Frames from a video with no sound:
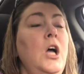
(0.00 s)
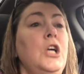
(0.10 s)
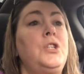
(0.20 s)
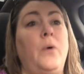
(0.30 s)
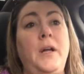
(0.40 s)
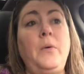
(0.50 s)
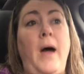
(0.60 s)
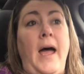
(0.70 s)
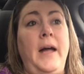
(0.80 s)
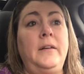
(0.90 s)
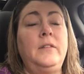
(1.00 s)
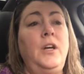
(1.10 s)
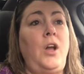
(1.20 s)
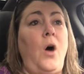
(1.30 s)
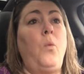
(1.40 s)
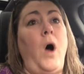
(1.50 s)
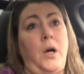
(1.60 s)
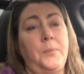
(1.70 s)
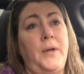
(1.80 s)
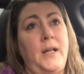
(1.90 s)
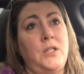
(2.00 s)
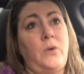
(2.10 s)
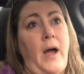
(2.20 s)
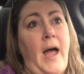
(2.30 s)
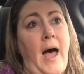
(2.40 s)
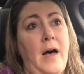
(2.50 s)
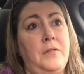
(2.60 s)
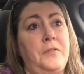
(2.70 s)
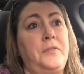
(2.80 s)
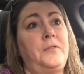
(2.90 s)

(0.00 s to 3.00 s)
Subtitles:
So anyway, what complaints do I have?